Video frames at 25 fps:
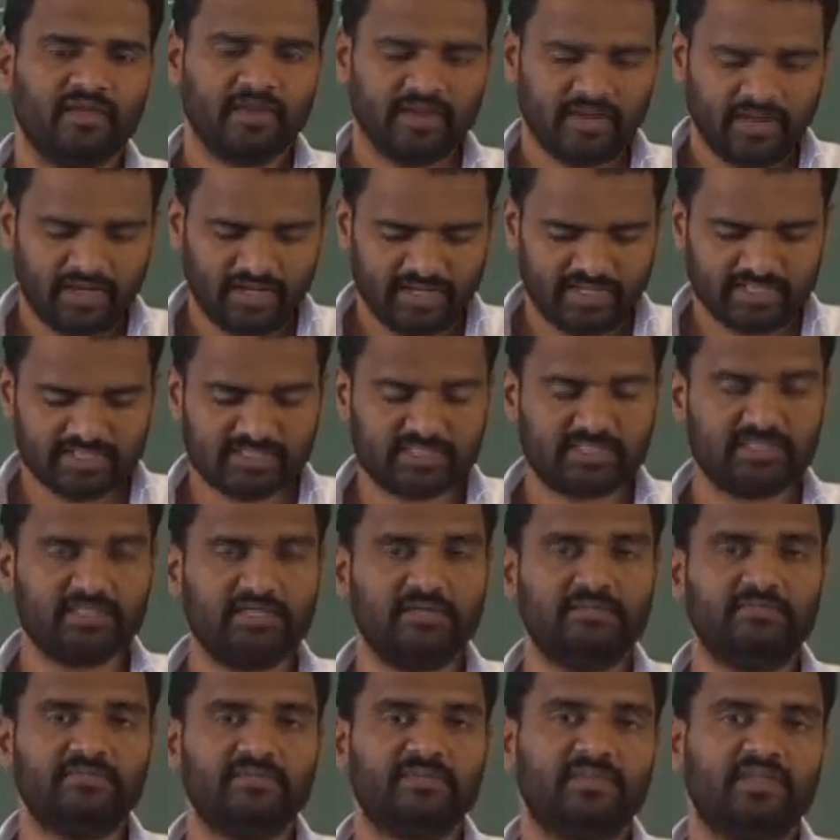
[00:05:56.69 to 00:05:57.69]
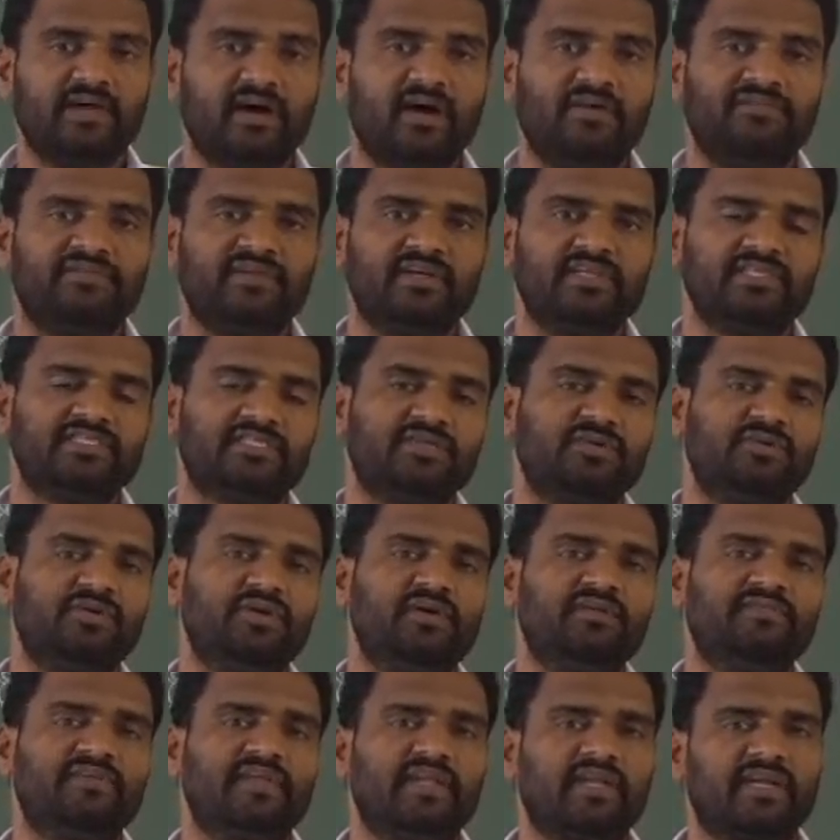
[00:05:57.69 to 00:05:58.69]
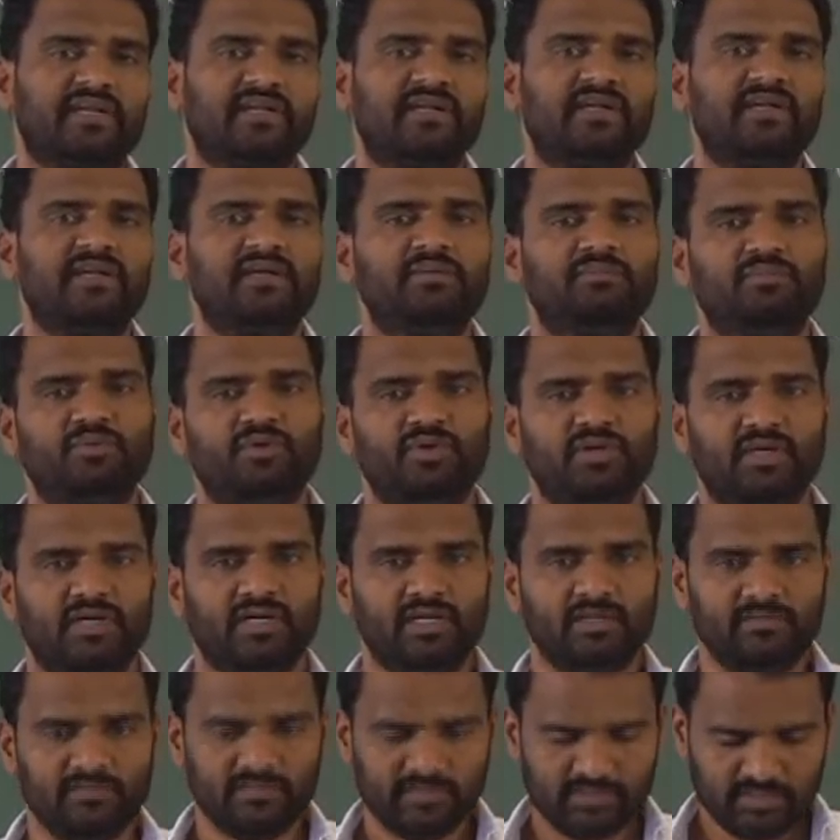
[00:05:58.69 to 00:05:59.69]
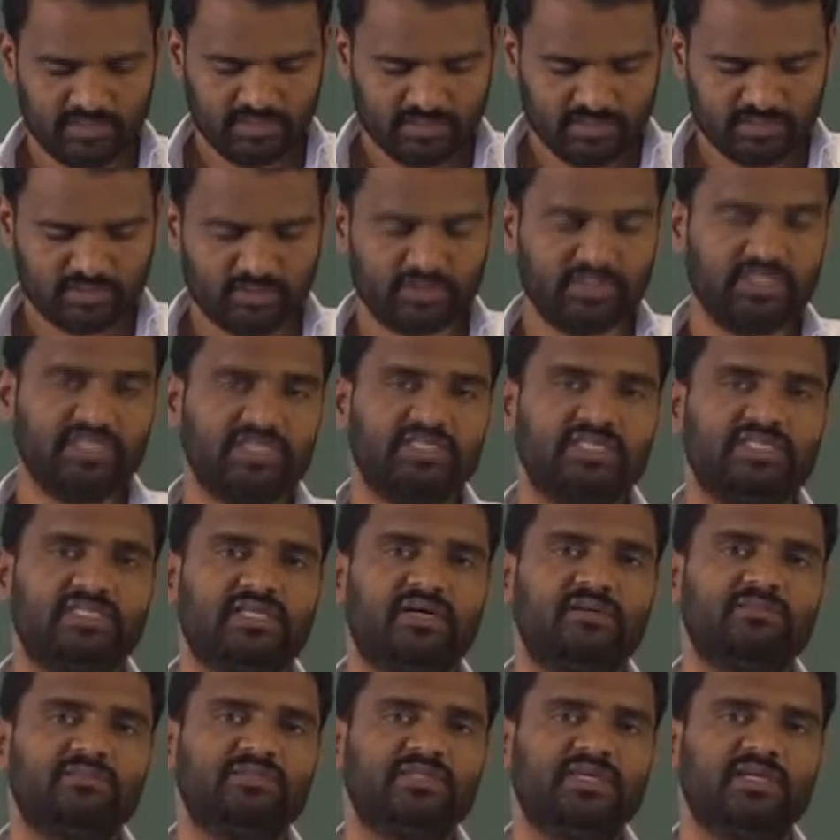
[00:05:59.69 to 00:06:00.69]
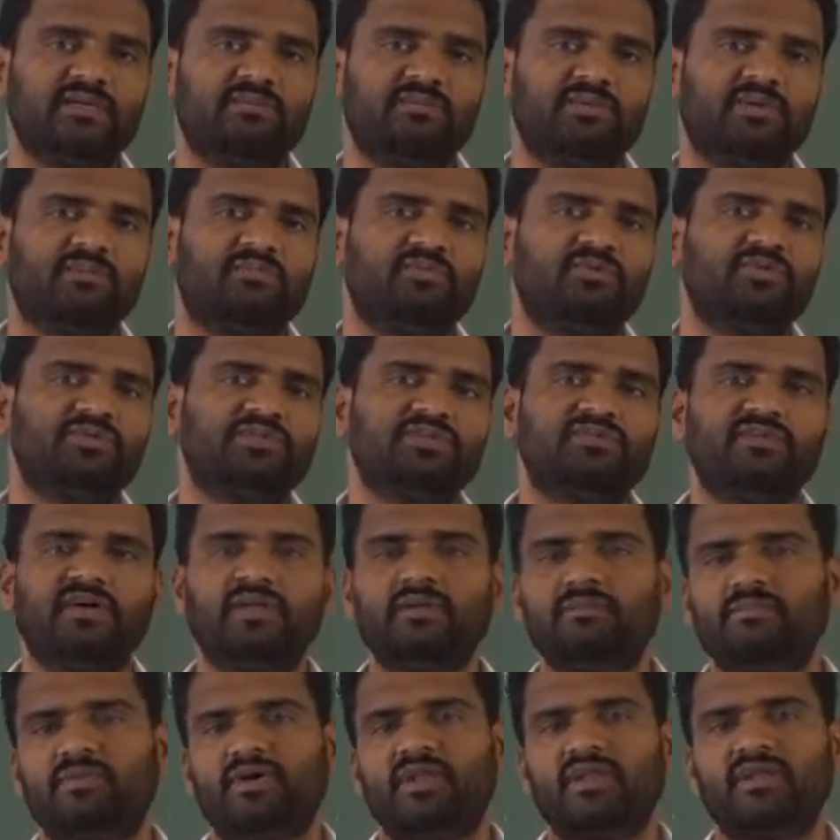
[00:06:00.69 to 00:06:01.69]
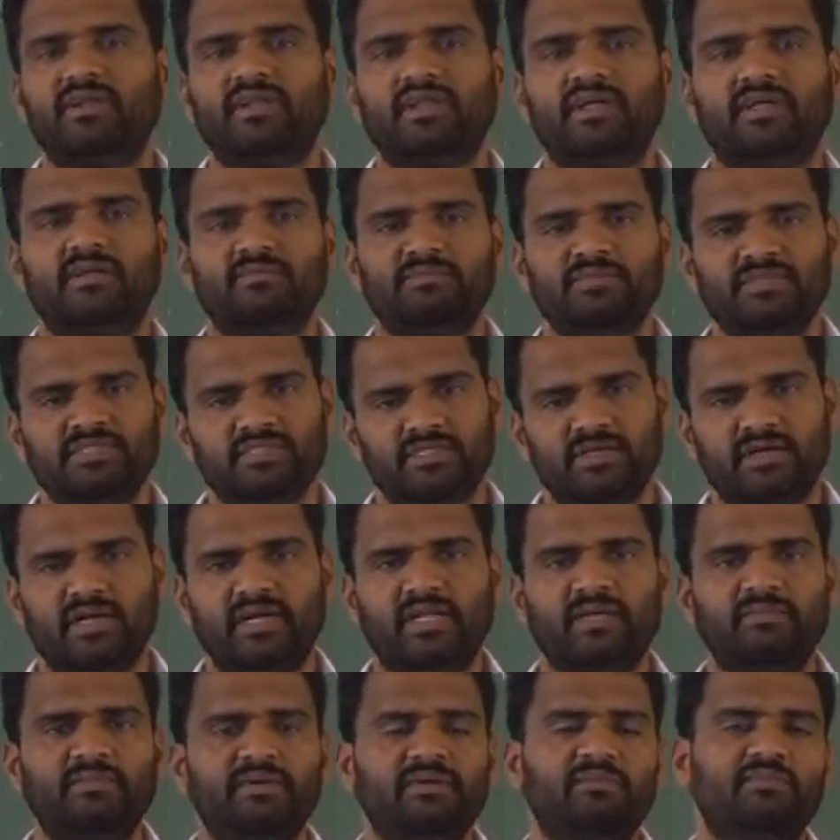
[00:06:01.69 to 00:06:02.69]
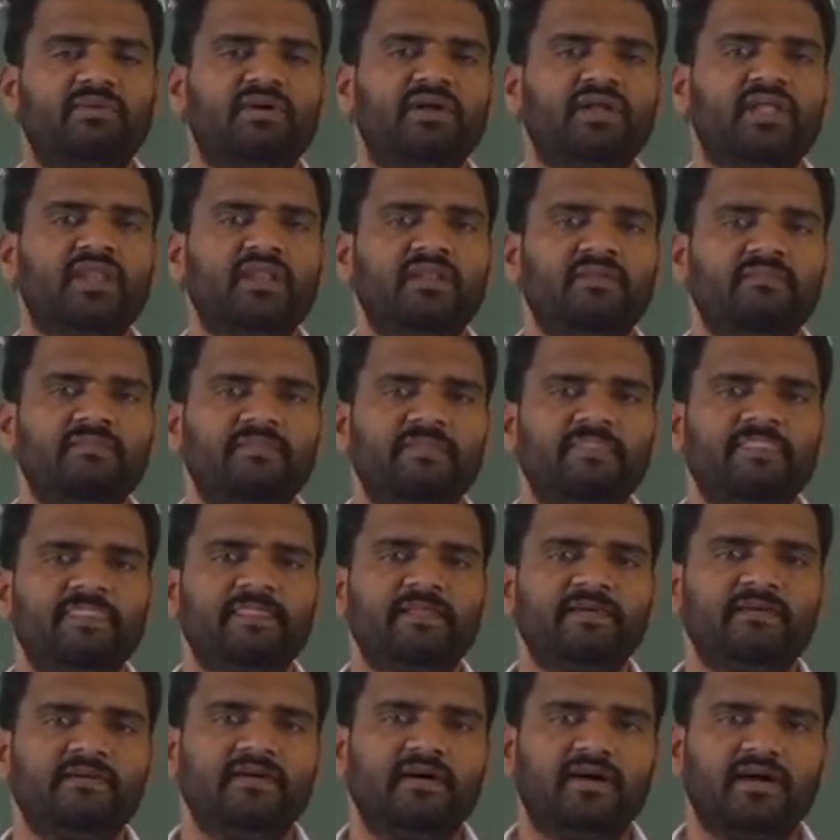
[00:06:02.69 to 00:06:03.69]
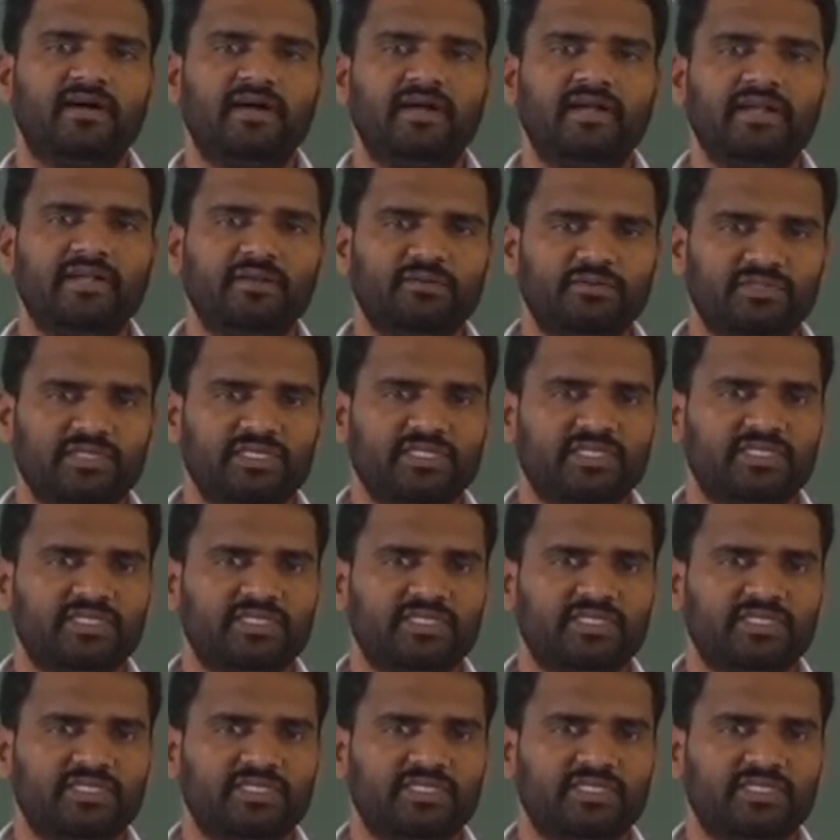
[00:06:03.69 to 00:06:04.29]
And next after discovery of electron and proton, so J.J. Thomson proposed one molecular, means atomic model. According to J.J.